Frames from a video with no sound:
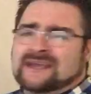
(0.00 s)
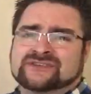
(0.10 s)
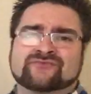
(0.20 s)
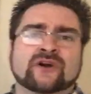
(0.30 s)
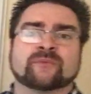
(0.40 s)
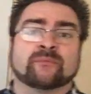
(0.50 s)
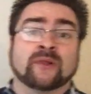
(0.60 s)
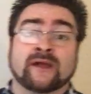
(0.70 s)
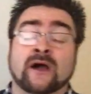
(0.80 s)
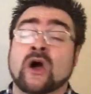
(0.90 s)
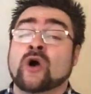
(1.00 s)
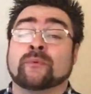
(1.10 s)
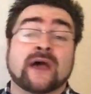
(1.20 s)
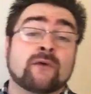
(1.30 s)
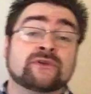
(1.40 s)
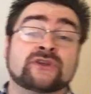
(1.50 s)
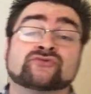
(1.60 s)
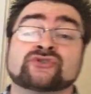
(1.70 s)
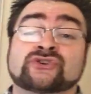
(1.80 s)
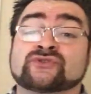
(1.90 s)
he is a rugby player. But I would
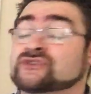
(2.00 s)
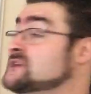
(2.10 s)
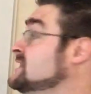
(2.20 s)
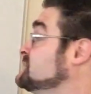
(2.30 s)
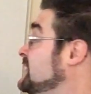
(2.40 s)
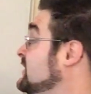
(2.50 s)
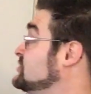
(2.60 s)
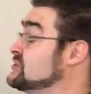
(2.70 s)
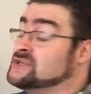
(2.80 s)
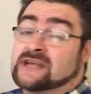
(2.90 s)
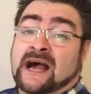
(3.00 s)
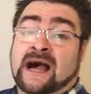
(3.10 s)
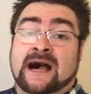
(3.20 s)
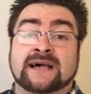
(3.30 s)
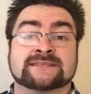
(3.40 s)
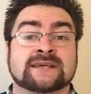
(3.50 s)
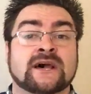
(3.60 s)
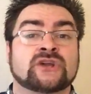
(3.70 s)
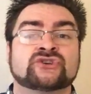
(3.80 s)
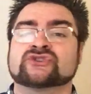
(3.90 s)
introduce these pictures as
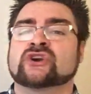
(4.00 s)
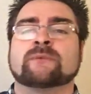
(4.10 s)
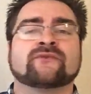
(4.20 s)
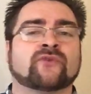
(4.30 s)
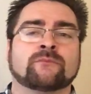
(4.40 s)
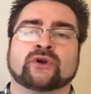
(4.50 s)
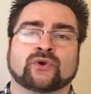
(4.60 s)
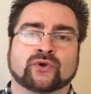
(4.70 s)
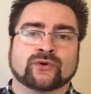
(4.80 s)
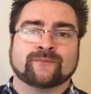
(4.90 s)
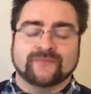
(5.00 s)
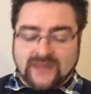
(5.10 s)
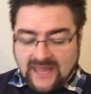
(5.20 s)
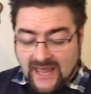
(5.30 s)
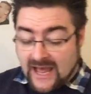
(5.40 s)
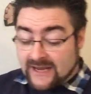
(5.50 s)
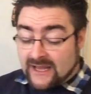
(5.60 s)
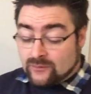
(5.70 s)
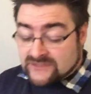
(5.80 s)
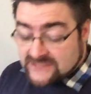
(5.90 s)
just coming from Google. And I would